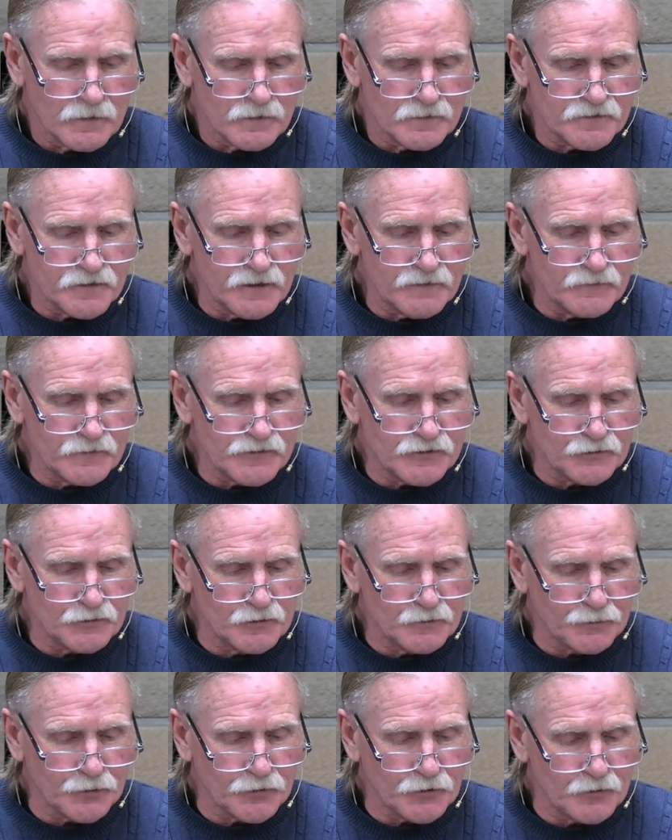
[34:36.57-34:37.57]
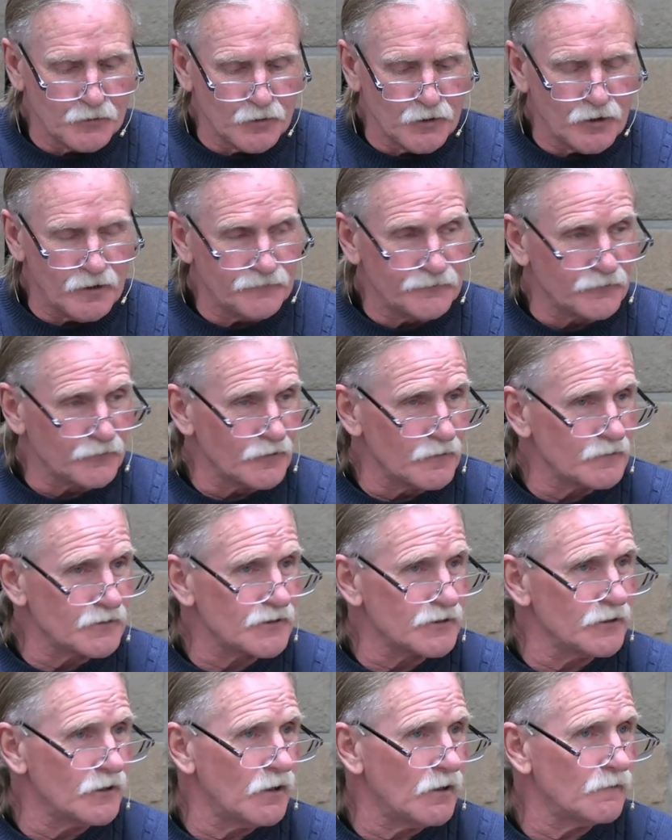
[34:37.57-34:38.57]
David's doing pretty well for
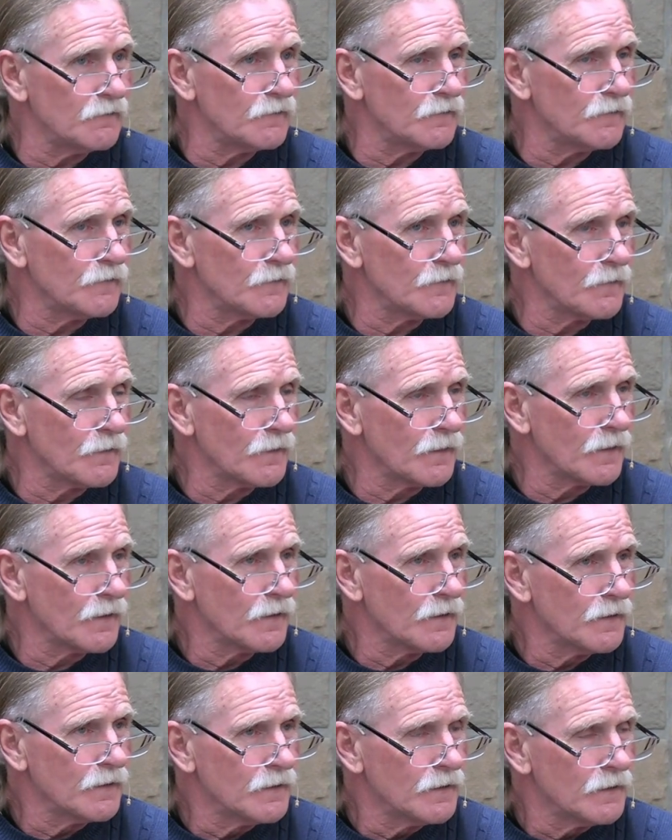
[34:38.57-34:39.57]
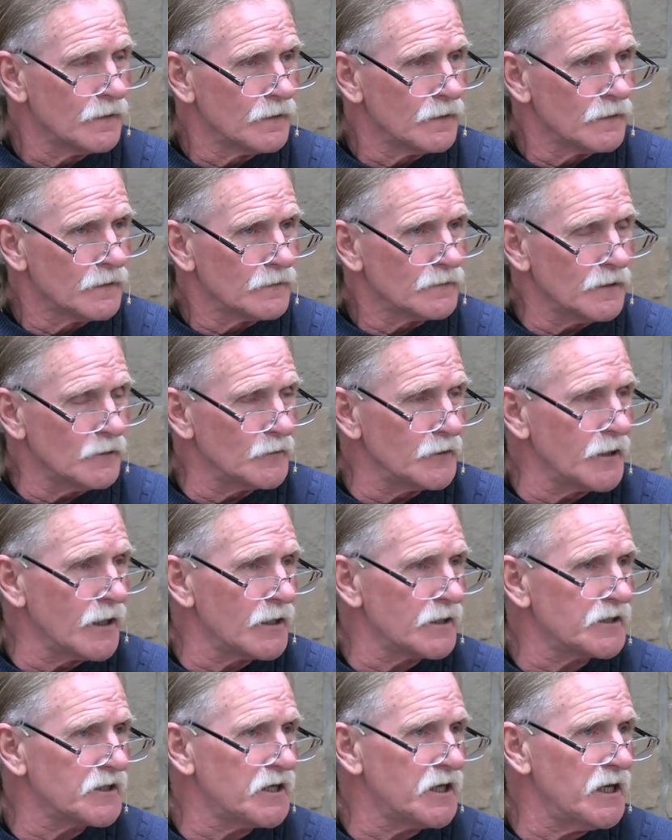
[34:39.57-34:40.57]
himself. Now we got
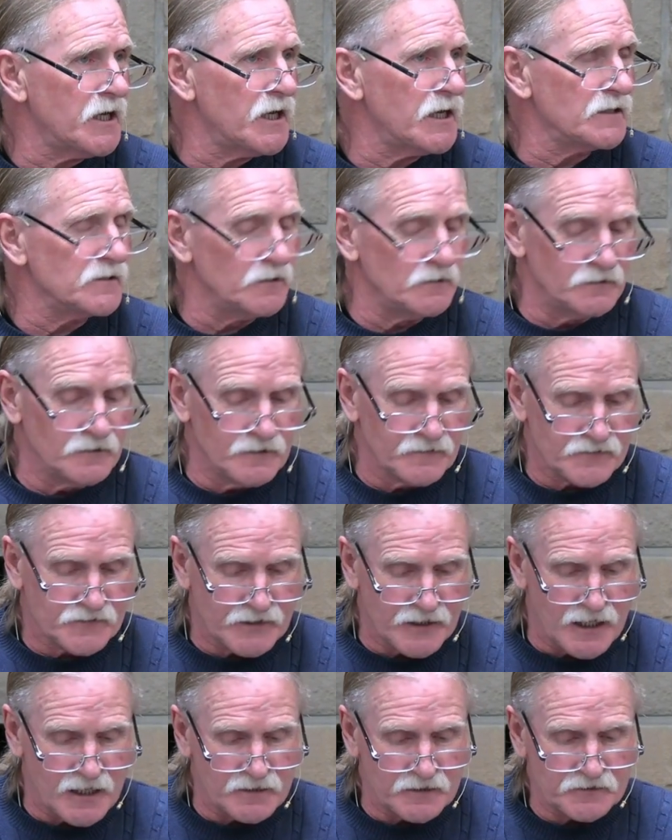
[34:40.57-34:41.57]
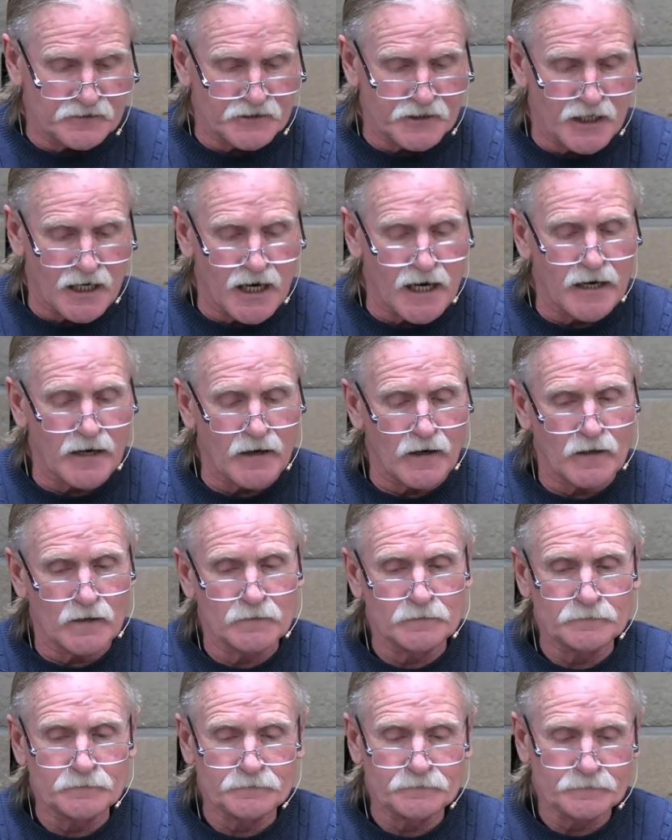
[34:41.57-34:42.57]
a king that lives down in Tyre.
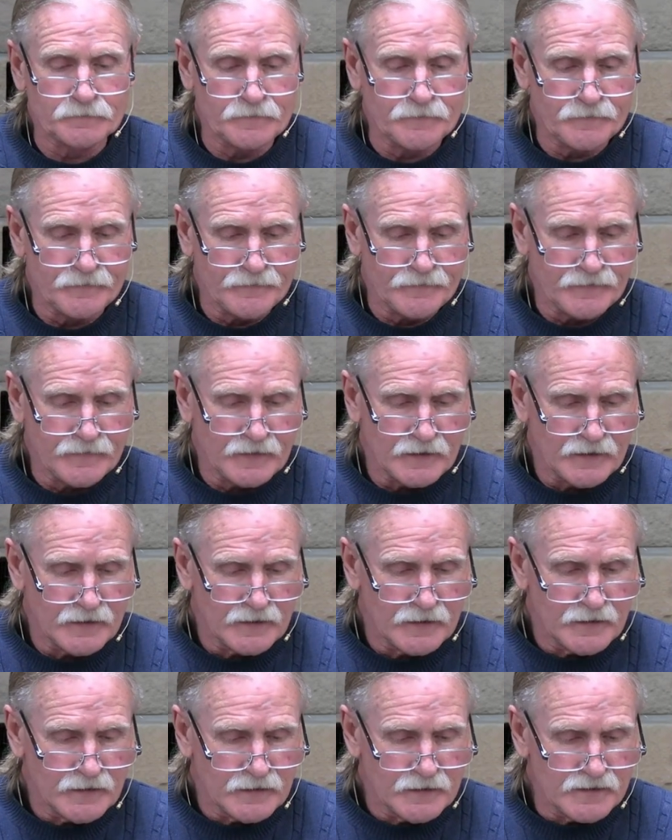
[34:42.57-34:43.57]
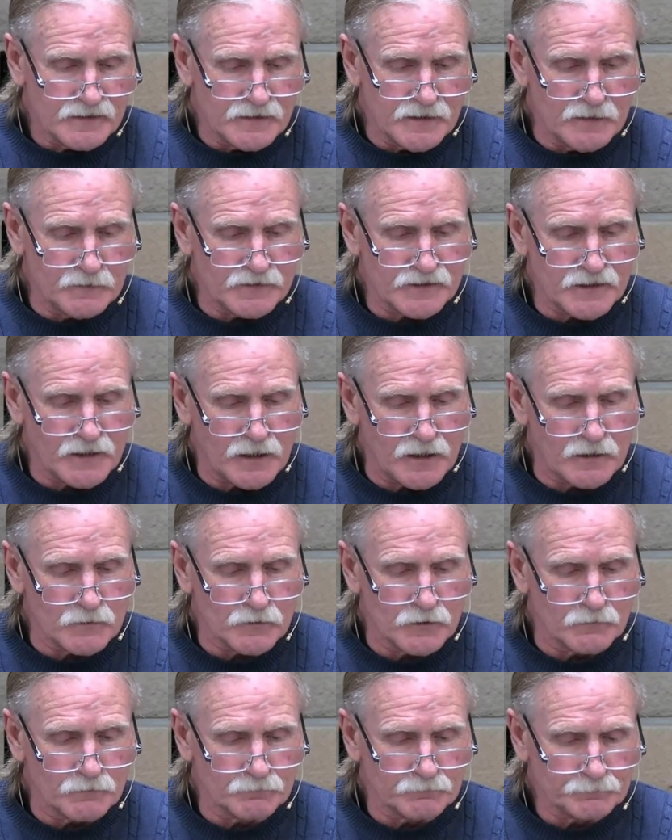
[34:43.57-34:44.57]
His name is
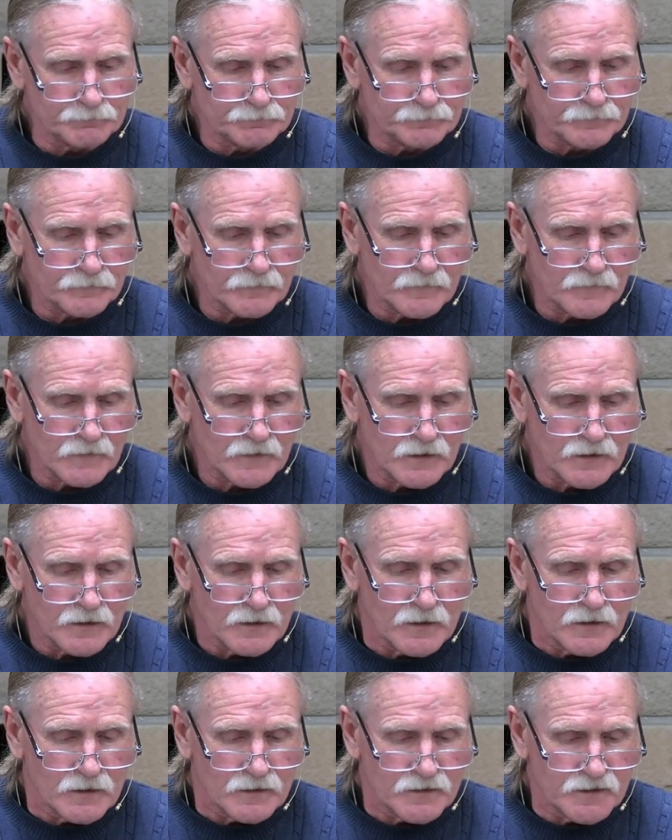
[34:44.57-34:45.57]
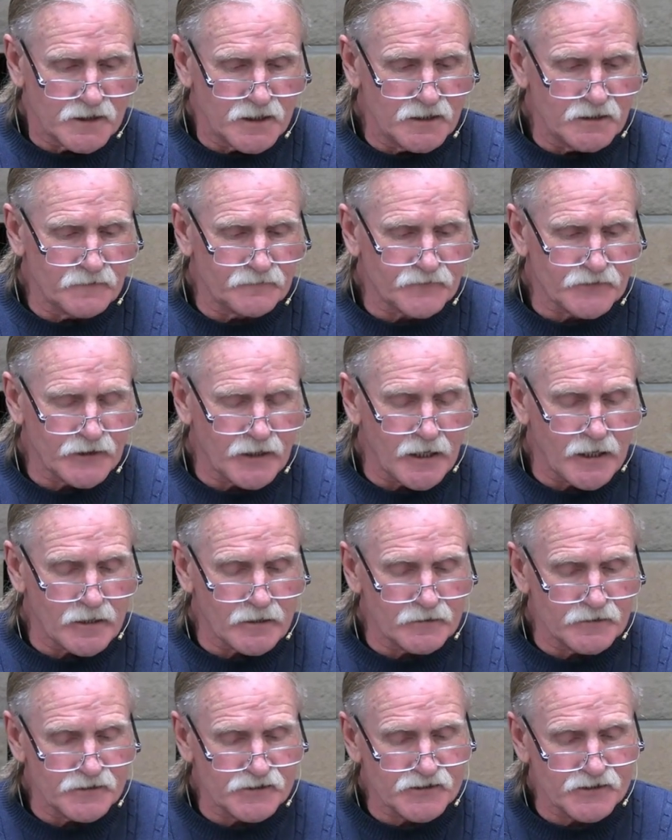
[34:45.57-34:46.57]
Hiram. The king of
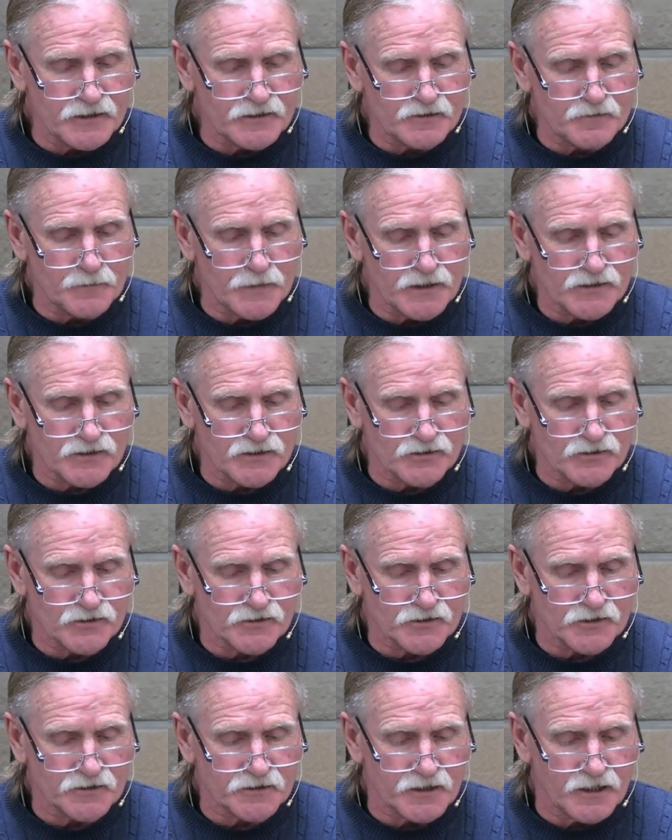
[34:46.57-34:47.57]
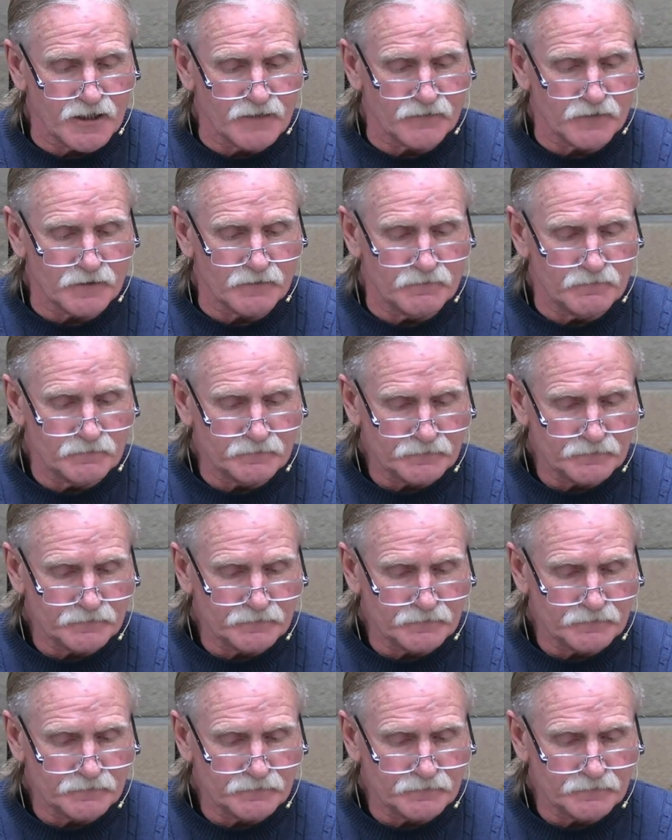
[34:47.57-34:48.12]
Tyre, he sends messages to David.